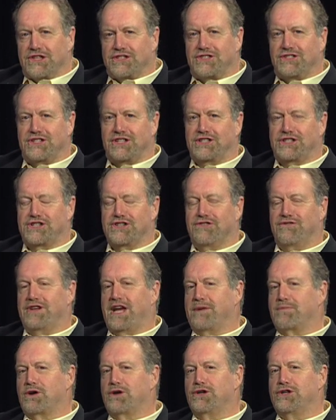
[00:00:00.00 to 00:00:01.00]
for this edition of
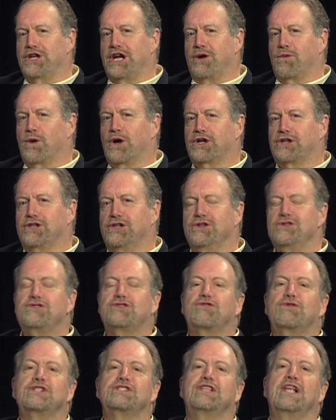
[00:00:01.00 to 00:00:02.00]
Neighborhood Network
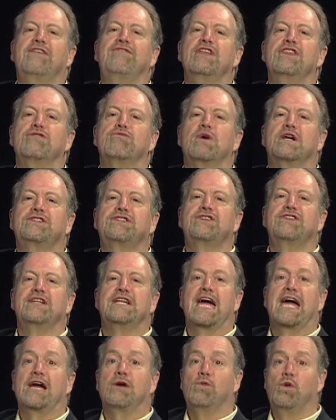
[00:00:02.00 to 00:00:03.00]
News. Chris Levitt and the rest of the
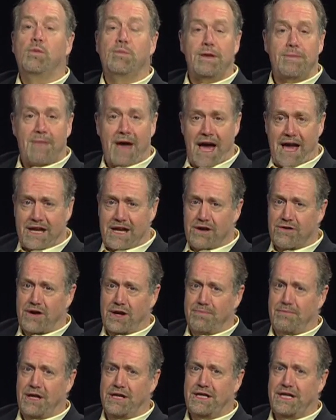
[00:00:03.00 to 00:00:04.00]
gang will be back here
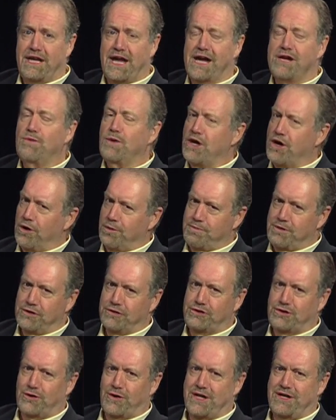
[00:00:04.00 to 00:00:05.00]
on Monday night. We hope
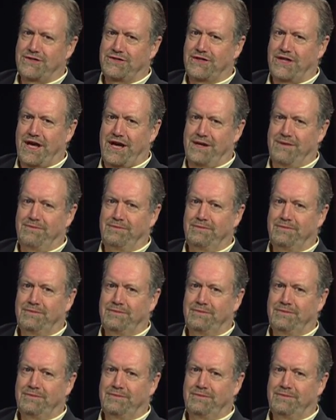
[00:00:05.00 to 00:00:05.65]
you'll join us then.